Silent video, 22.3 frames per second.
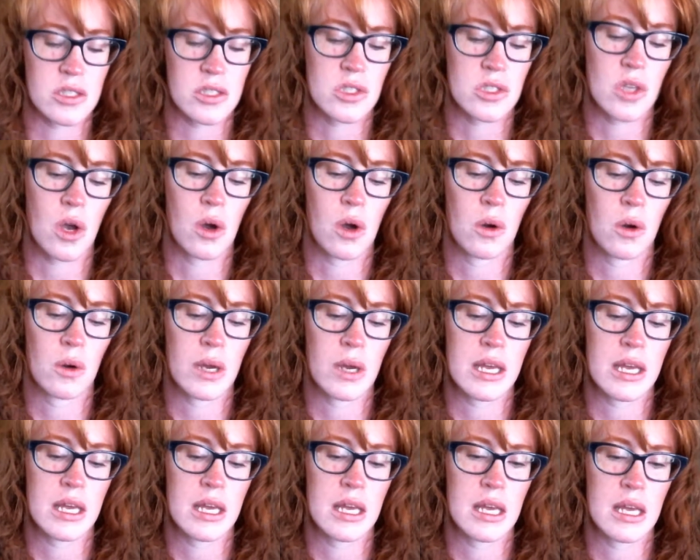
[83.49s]
So
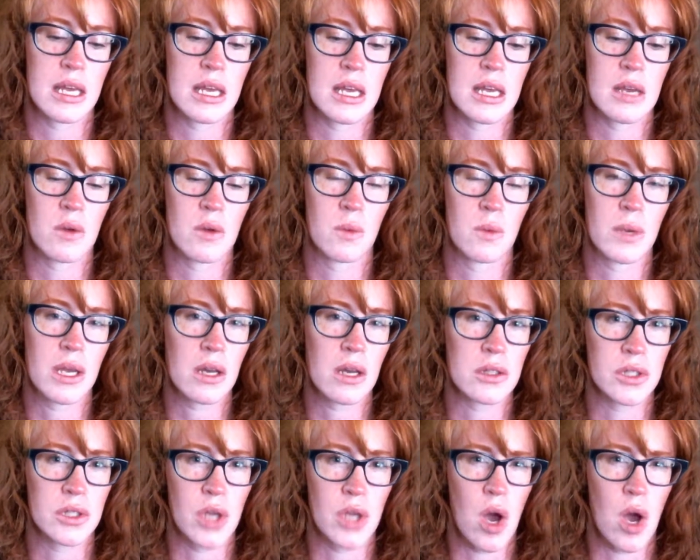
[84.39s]
we
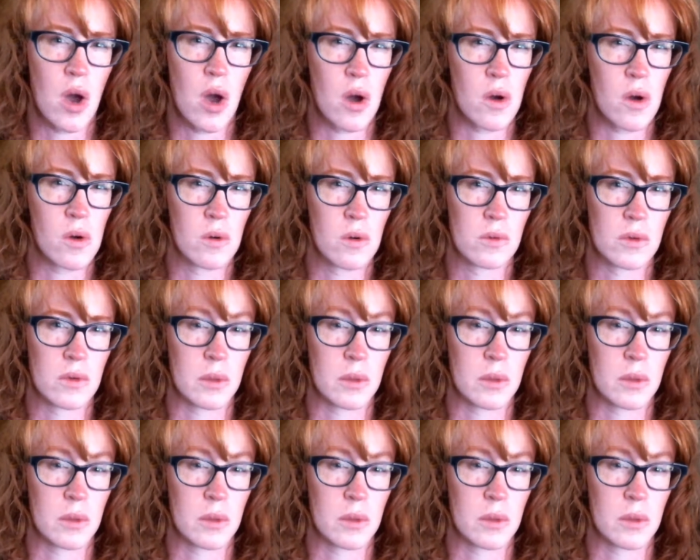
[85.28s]
all know,